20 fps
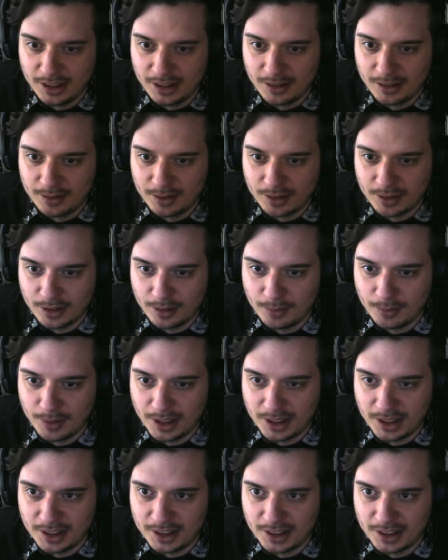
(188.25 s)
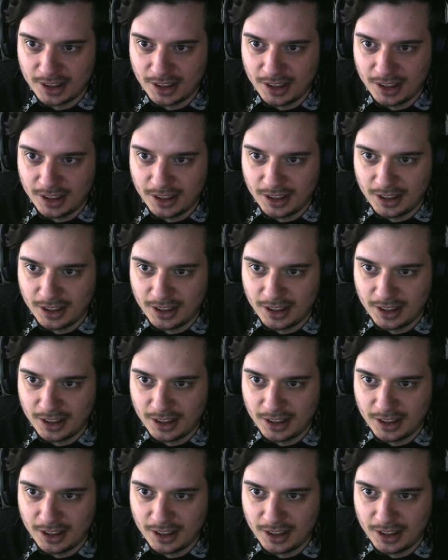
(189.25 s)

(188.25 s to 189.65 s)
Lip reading: Just gonna make this guy